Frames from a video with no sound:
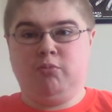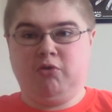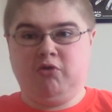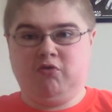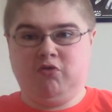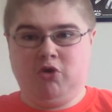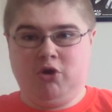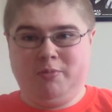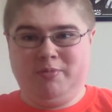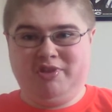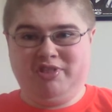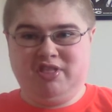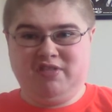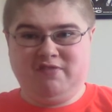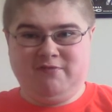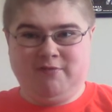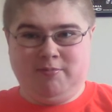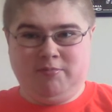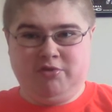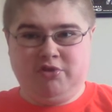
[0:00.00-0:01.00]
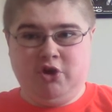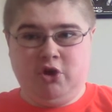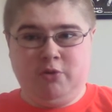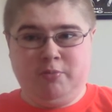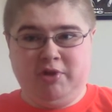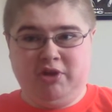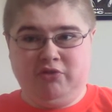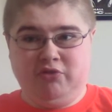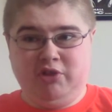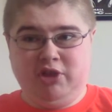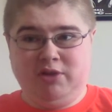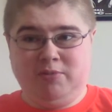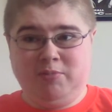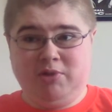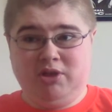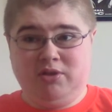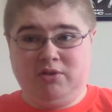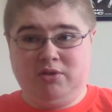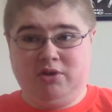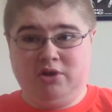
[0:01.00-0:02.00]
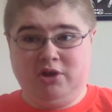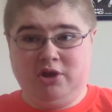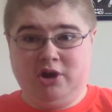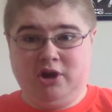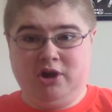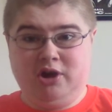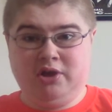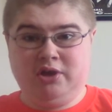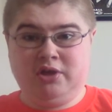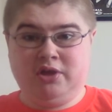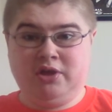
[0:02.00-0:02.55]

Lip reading: performance from Toby Lehman here,